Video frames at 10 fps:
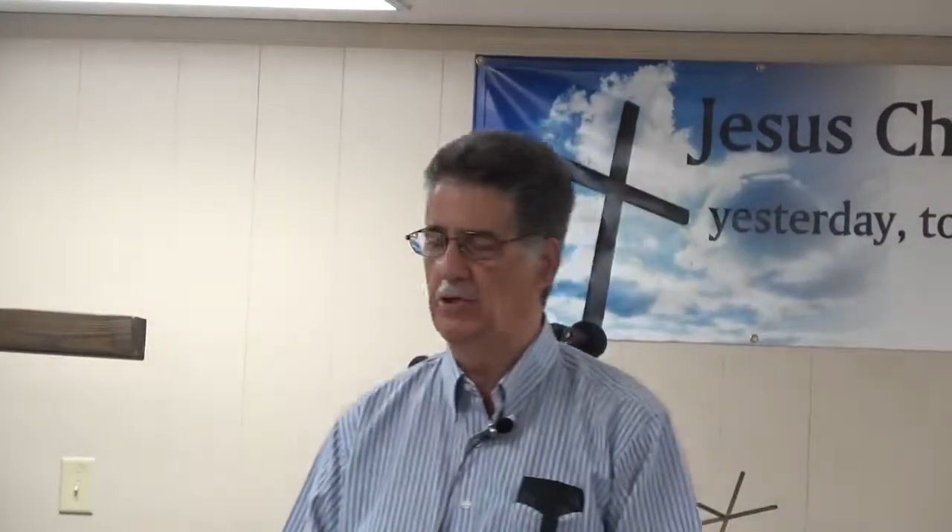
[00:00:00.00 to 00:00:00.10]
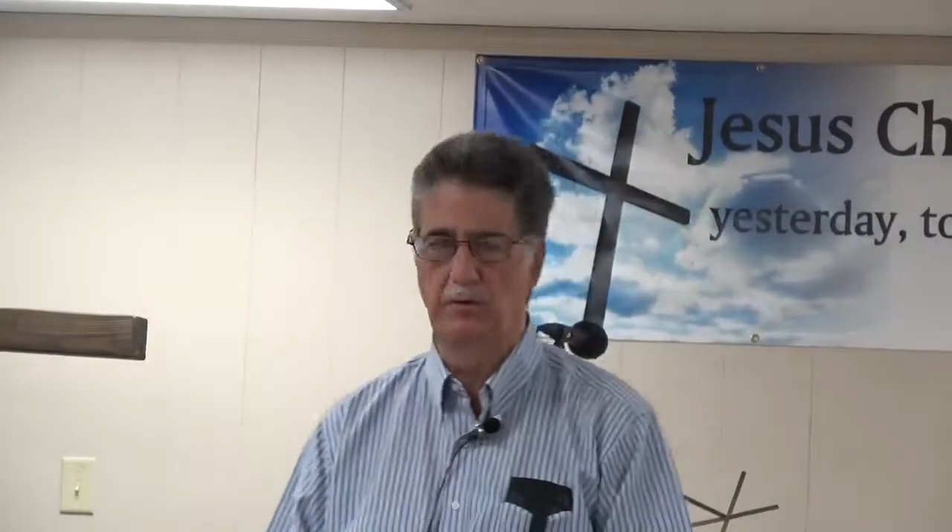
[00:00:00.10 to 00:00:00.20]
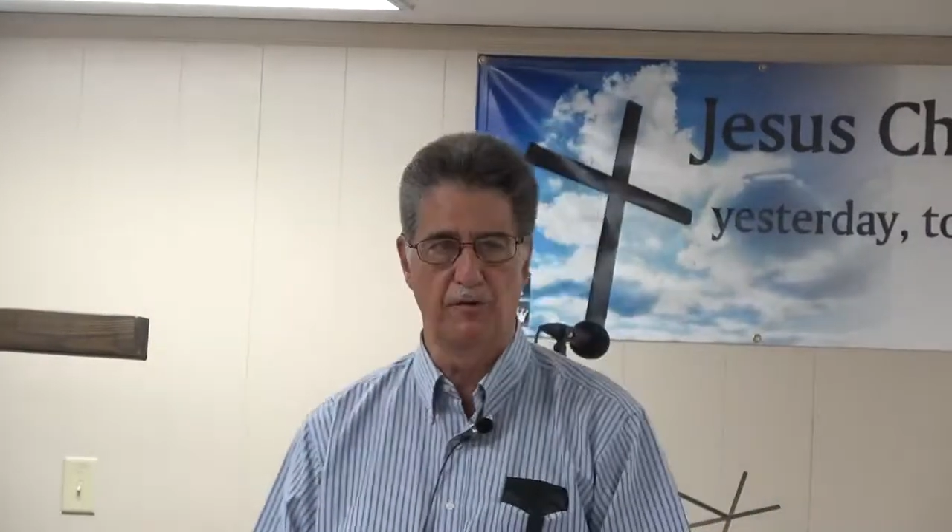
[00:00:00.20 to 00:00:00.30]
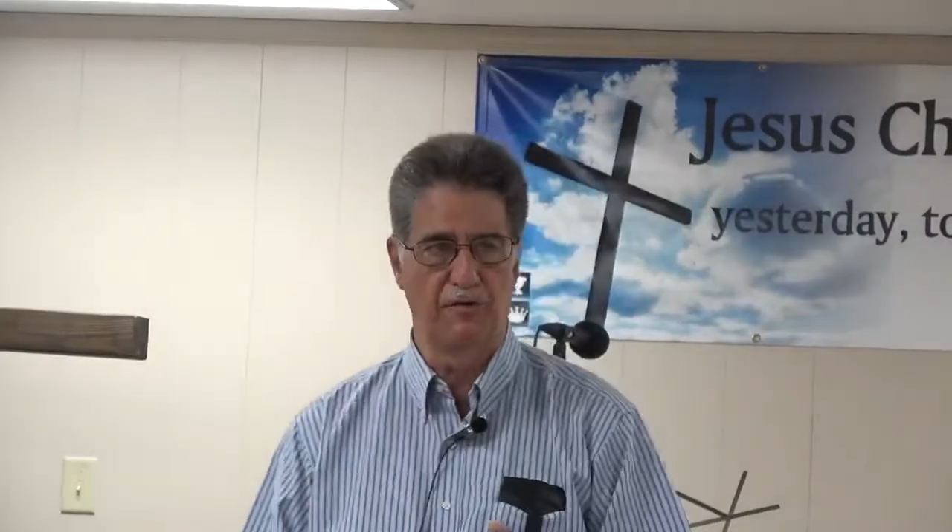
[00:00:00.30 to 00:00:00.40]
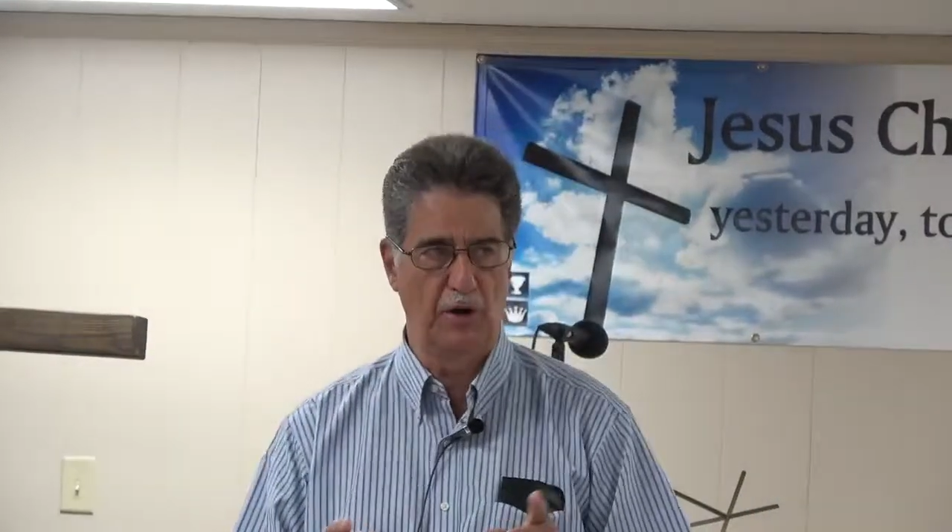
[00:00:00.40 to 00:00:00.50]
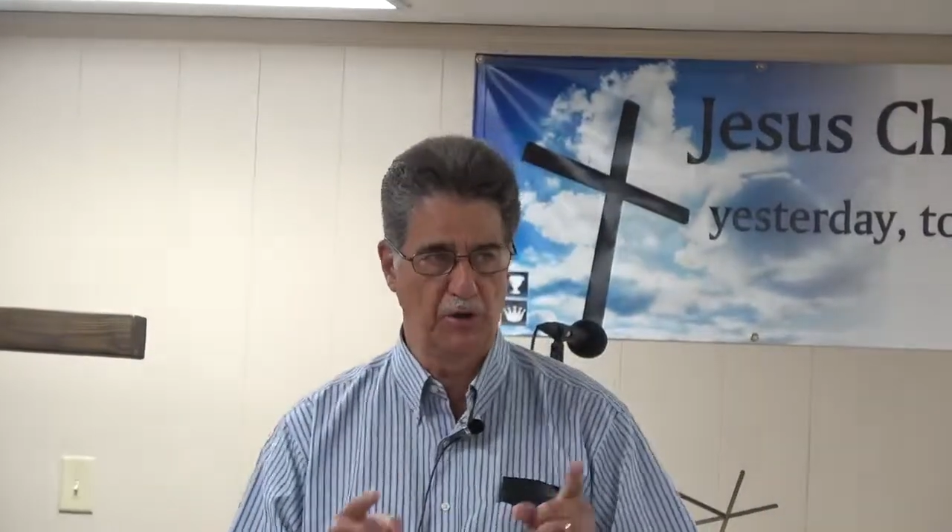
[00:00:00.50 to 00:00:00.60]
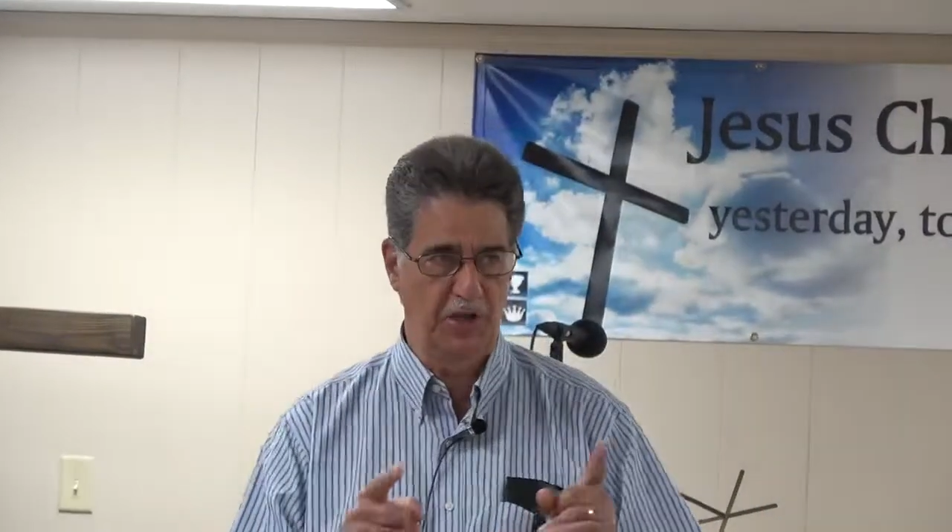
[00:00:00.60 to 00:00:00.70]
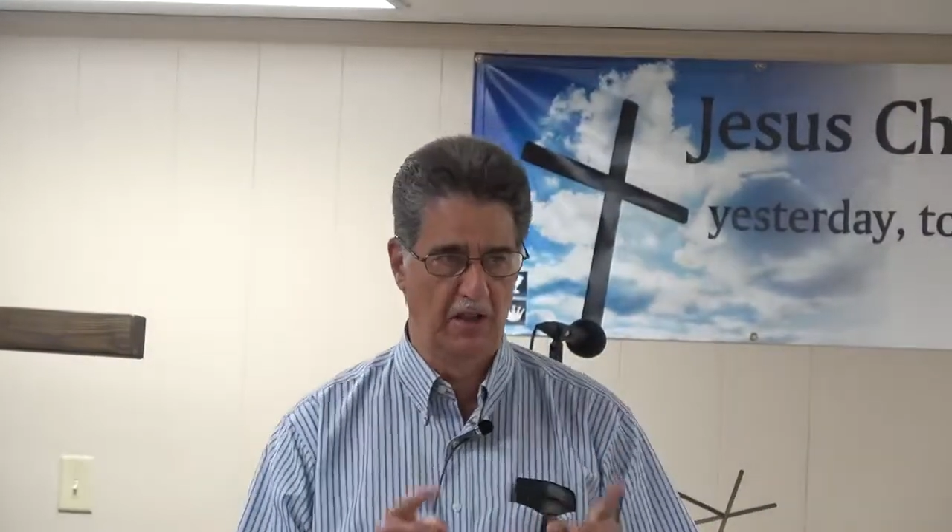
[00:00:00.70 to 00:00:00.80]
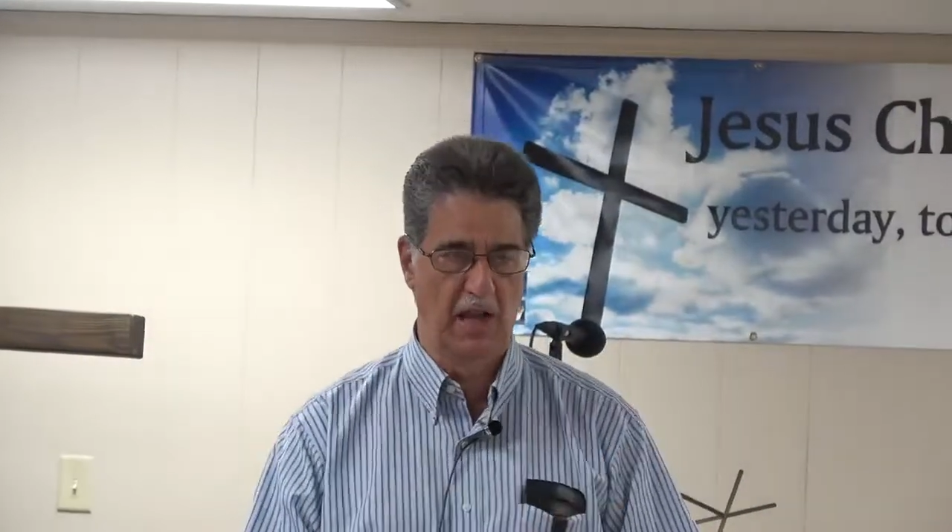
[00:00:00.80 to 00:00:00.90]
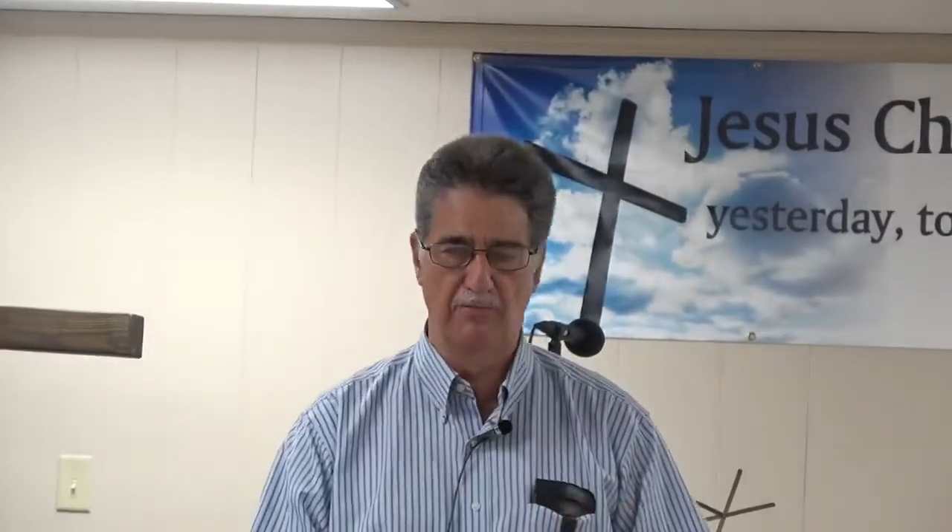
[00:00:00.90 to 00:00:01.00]
when you were first
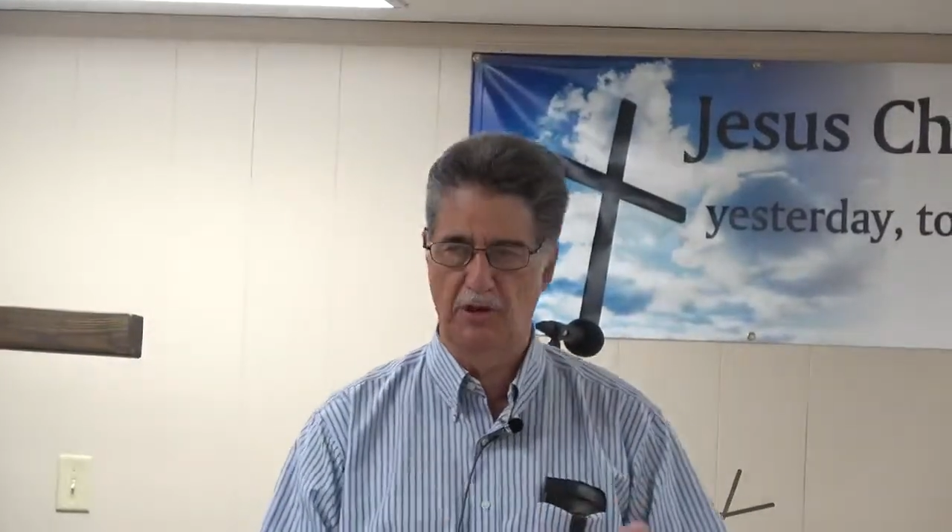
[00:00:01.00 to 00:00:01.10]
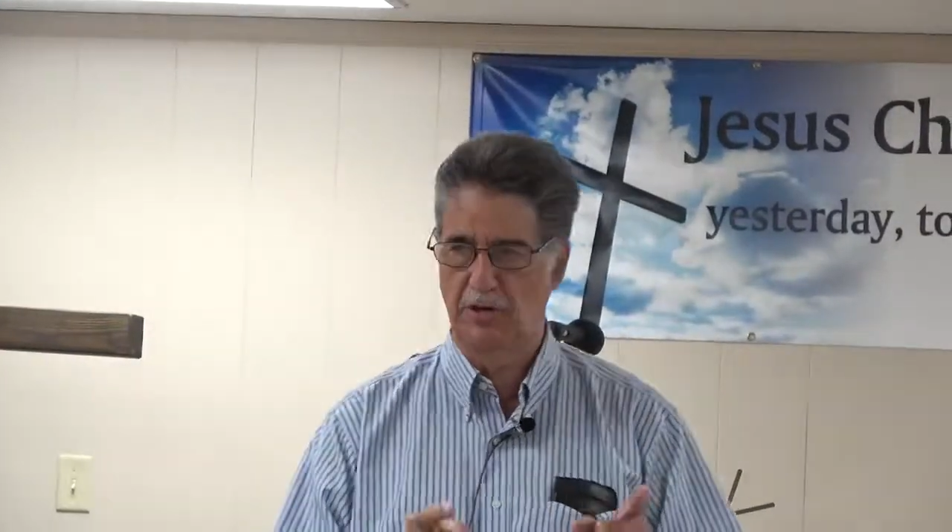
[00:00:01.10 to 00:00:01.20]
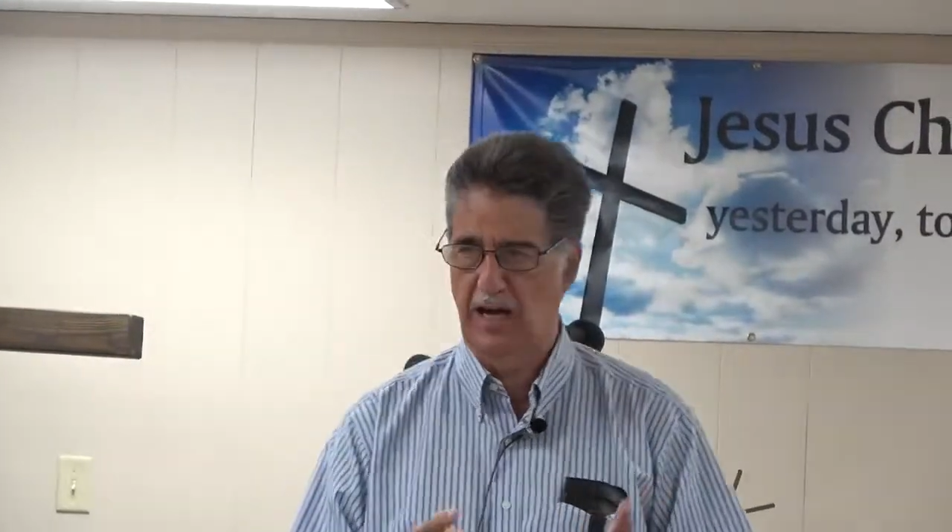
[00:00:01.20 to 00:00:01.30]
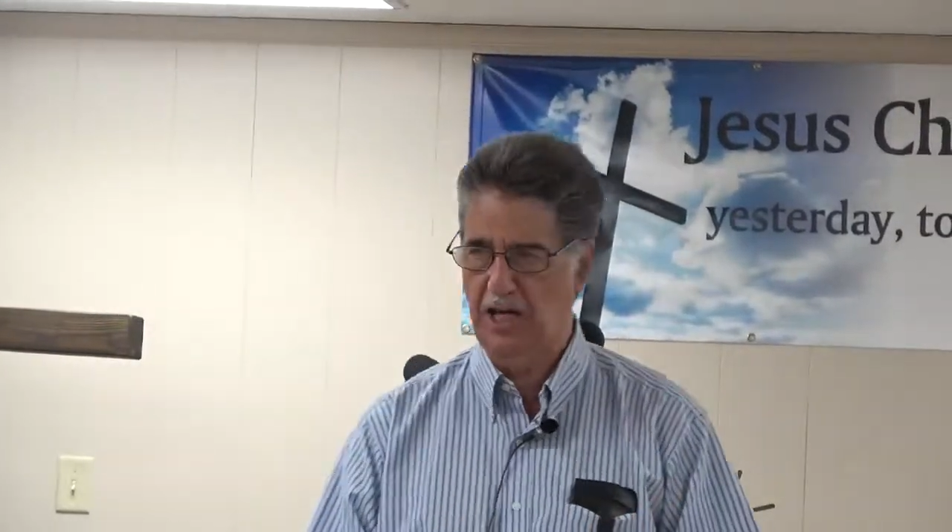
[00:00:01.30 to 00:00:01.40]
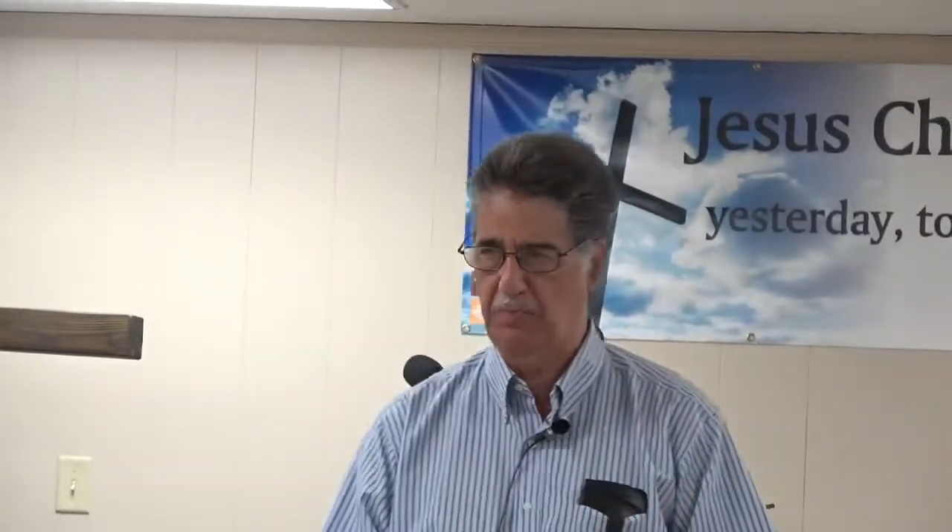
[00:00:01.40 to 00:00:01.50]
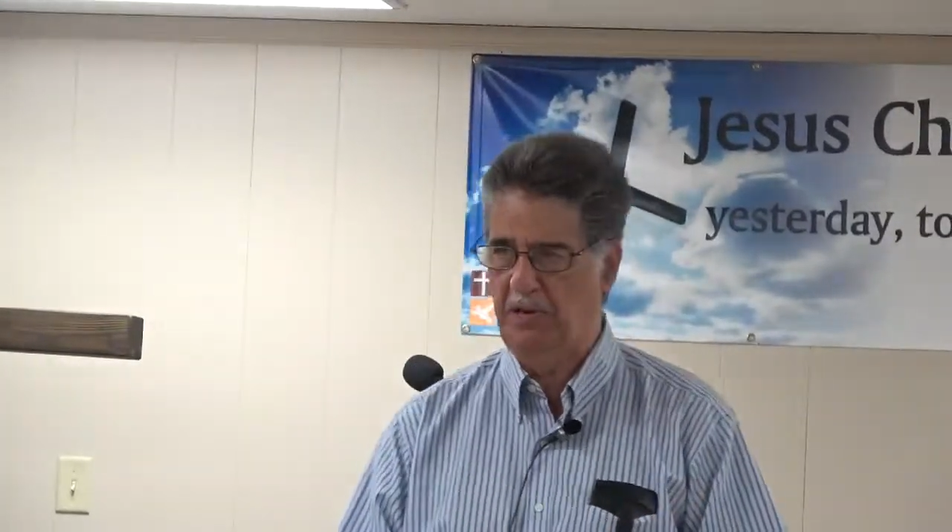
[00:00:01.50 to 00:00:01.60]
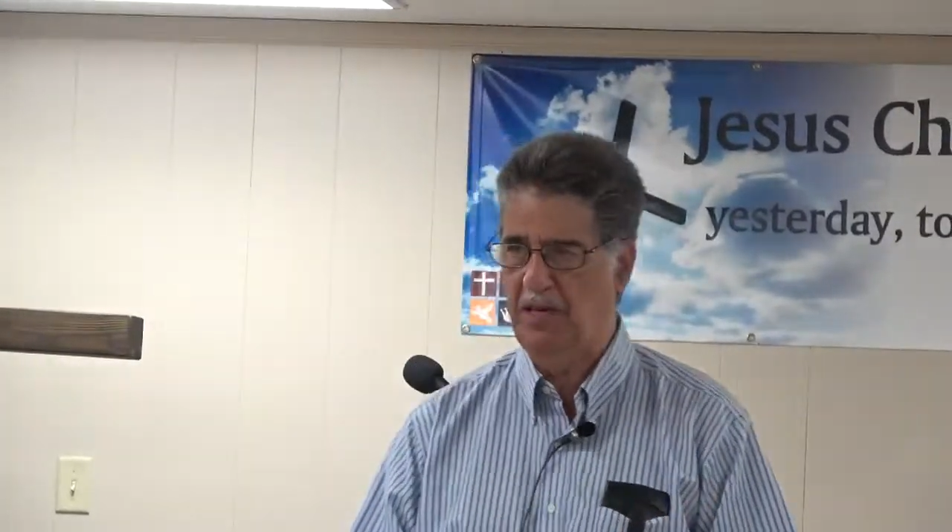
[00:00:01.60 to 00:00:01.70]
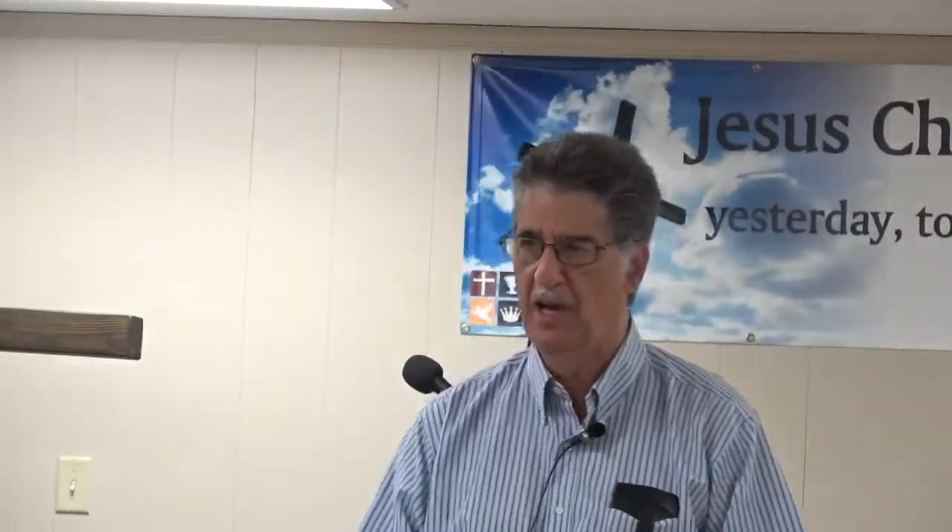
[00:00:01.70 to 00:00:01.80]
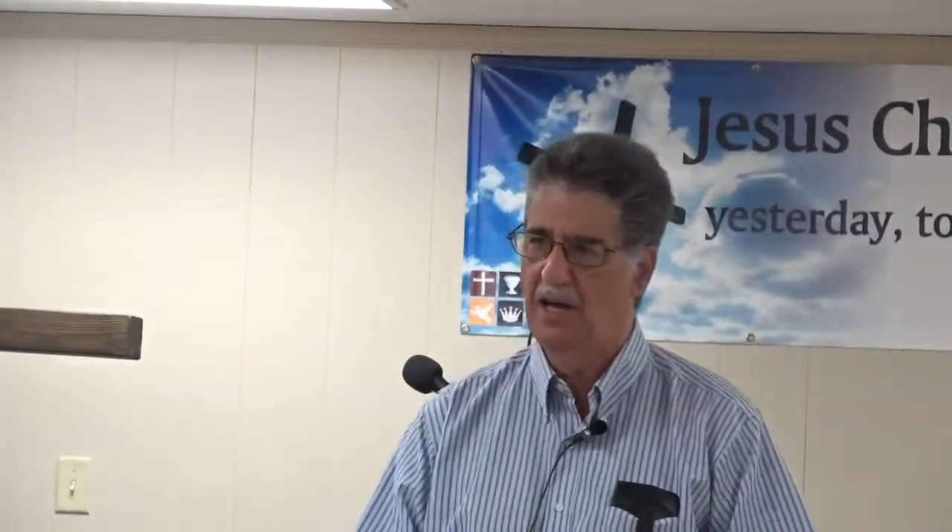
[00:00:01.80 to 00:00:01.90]
in love with your husband